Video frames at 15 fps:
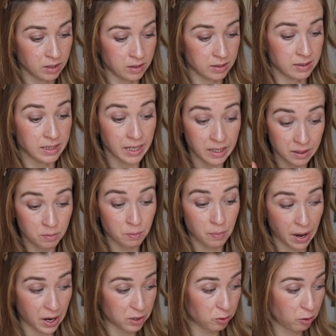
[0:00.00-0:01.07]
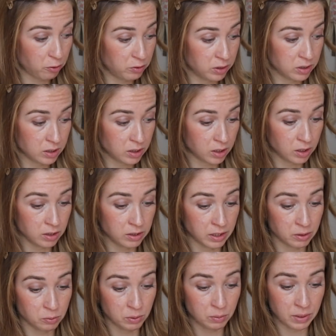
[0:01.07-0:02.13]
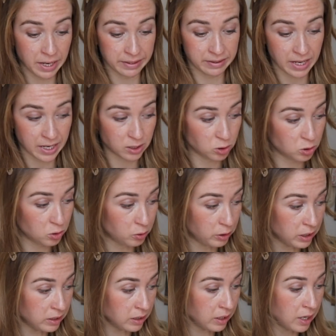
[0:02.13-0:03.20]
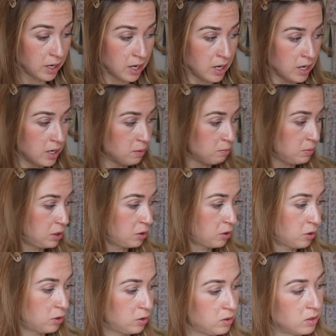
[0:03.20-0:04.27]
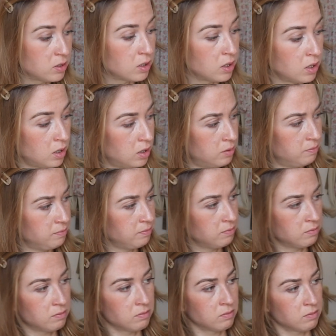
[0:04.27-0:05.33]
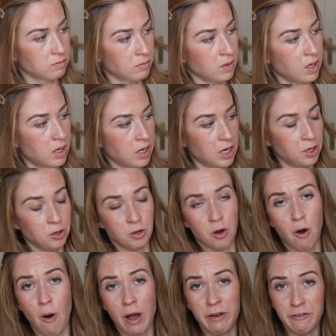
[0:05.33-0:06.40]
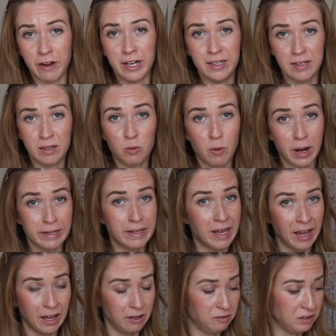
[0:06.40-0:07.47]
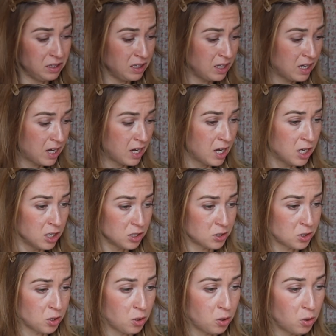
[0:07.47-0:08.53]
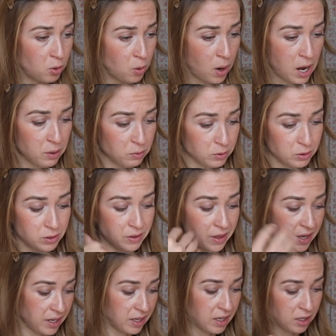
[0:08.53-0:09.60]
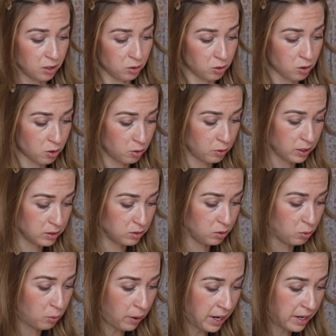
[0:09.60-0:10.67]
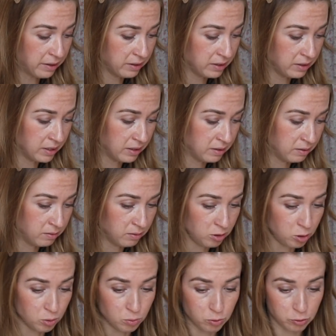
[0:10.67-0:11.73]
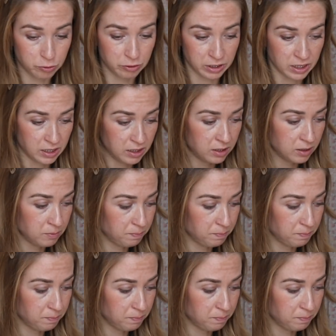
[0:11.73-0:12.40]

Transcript: second part of the skirt that will be attached to it, because I don't know, I find it quite heavy. So I was thinking, you know, as you wear it and you move in it,